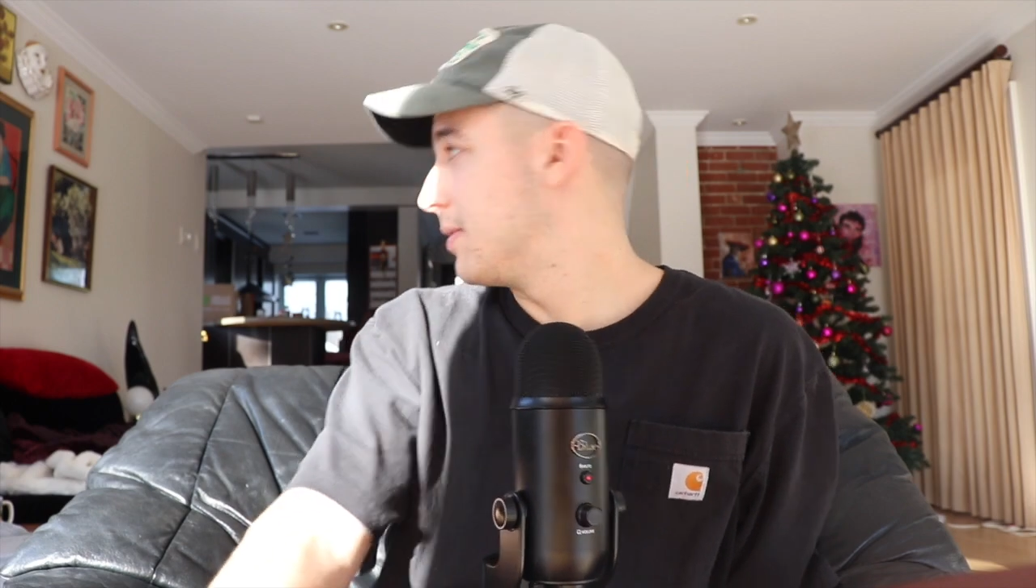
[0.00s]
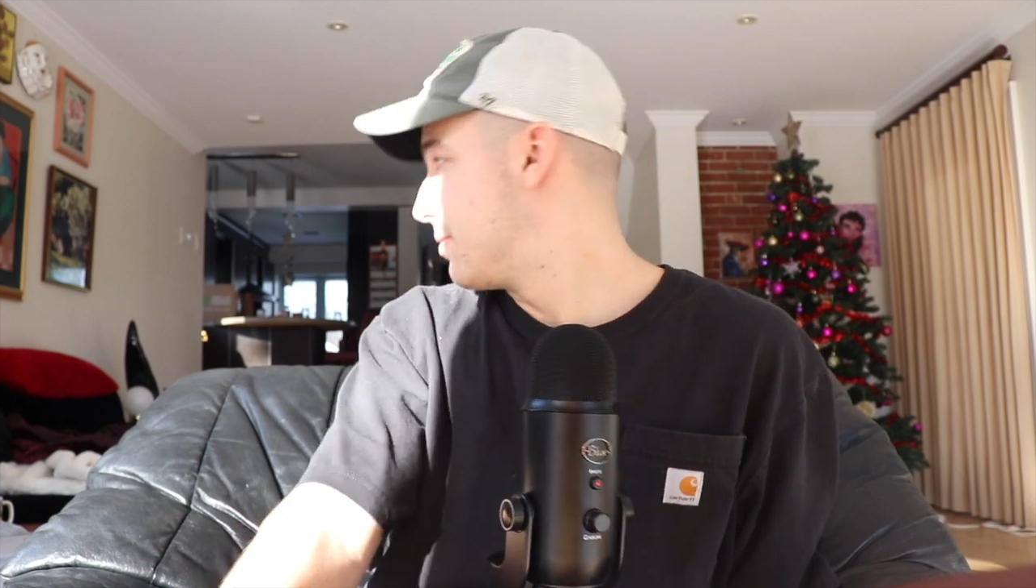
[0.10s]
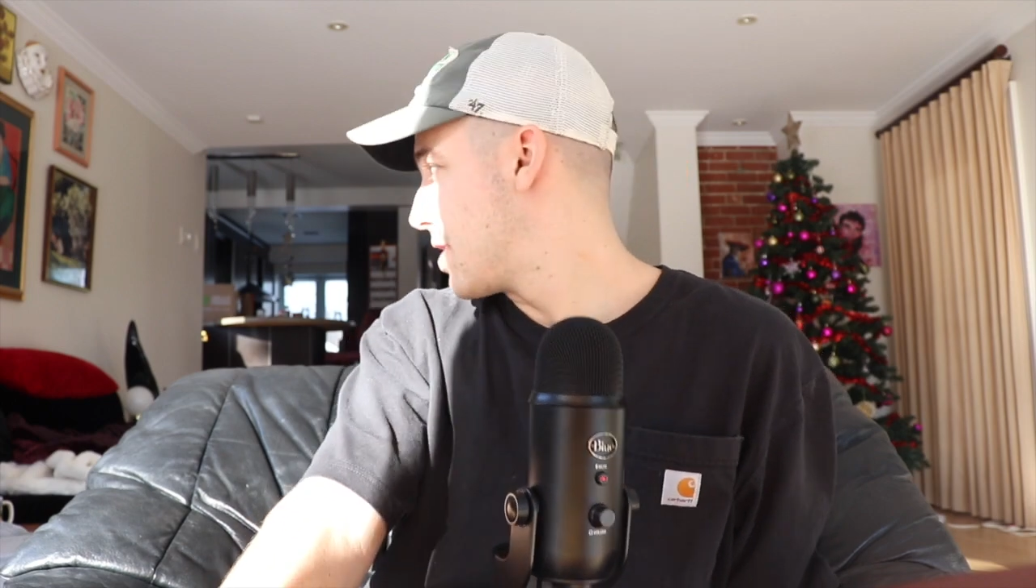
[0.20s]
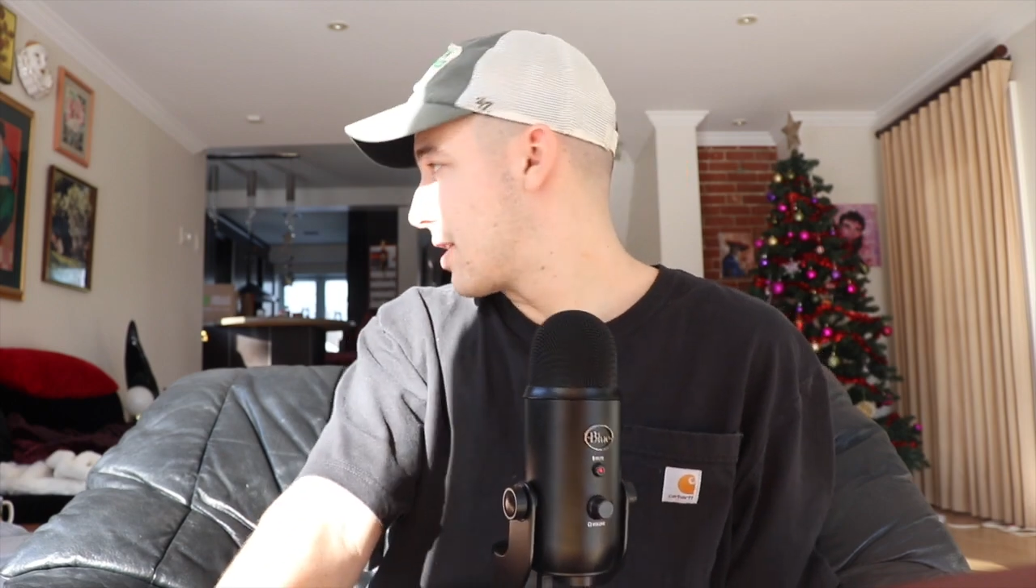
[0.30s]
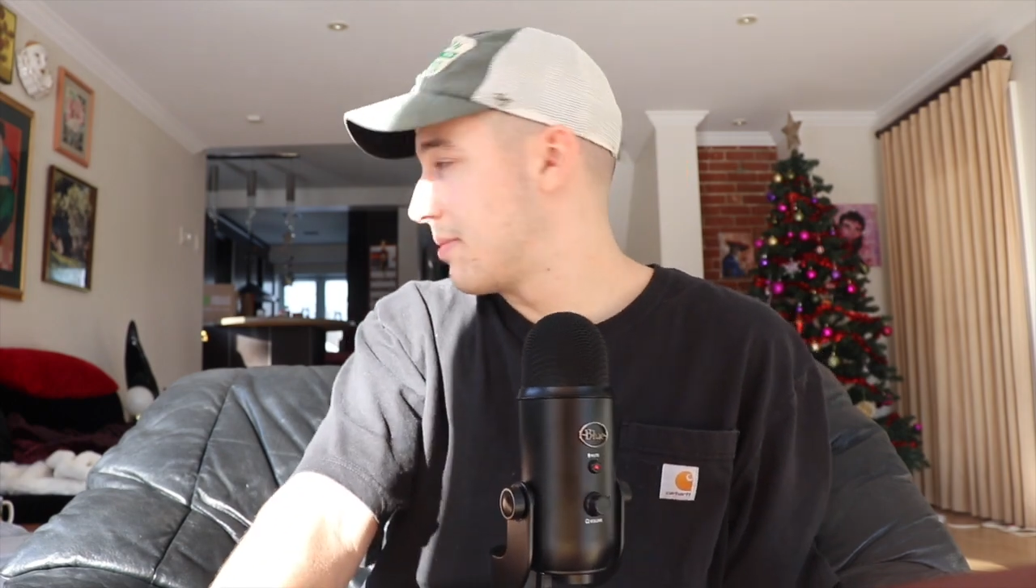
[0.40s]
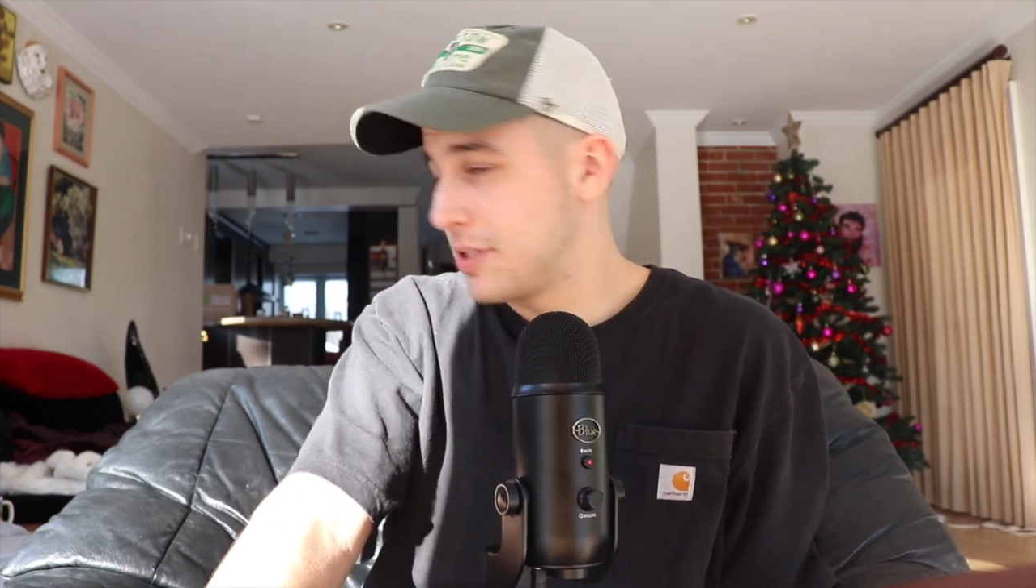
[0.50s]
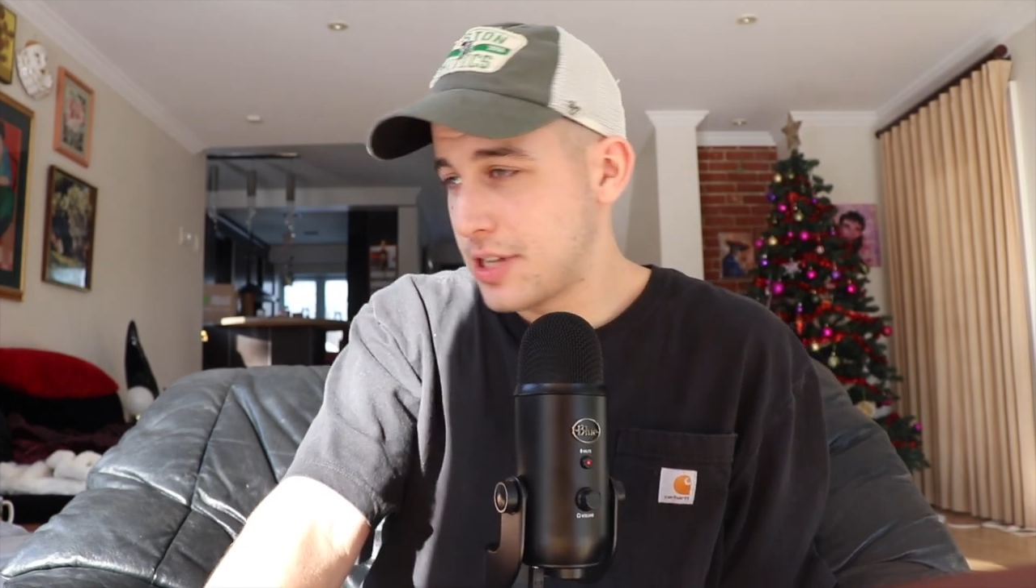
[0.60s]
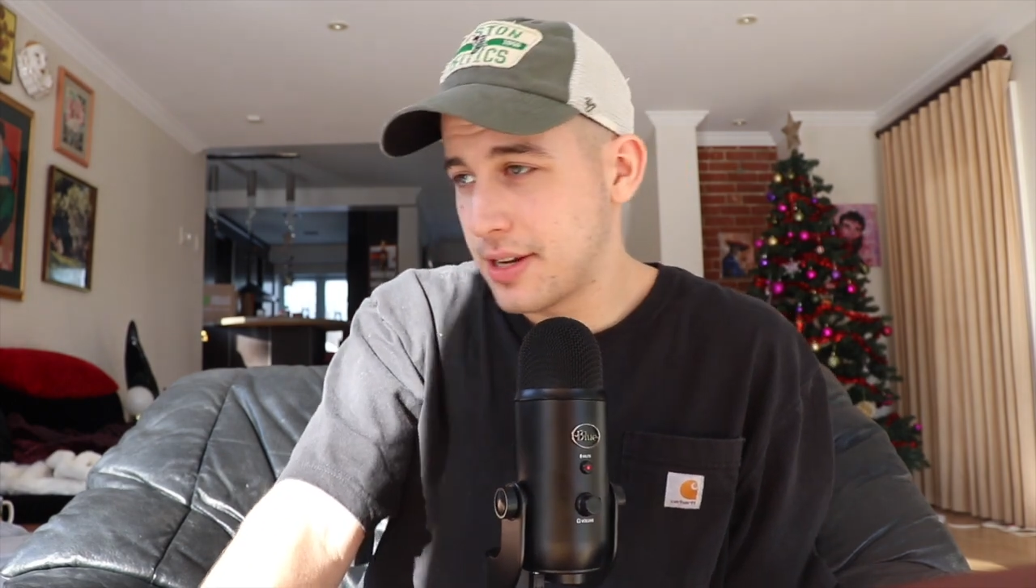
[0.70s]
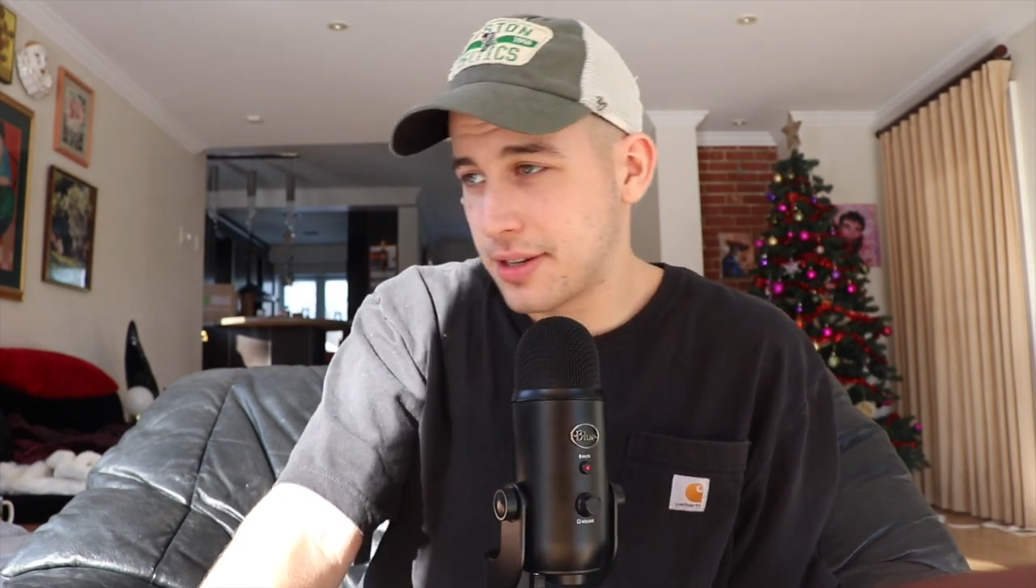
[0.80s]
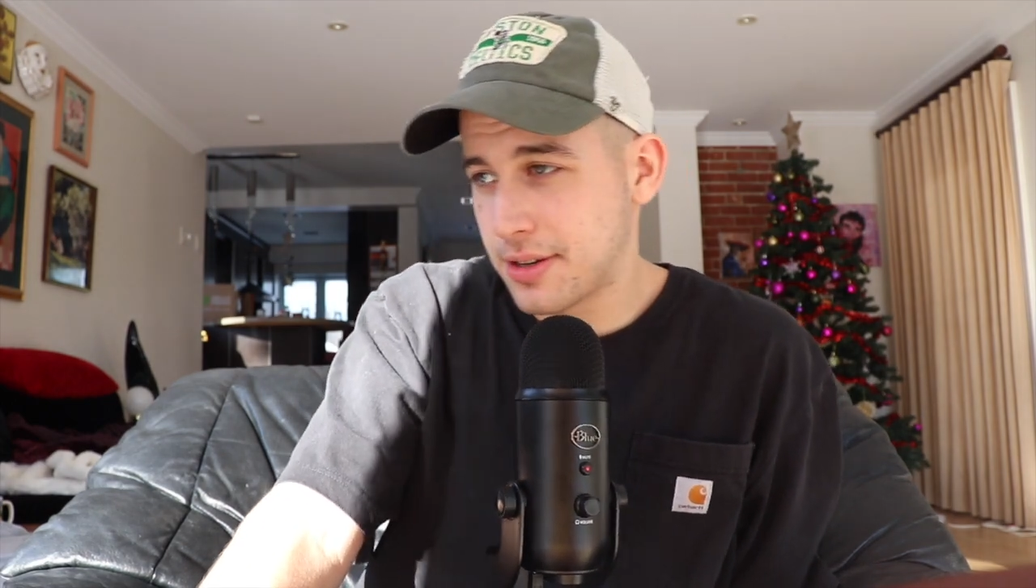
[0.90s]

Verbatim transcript: Jacob and Jenna and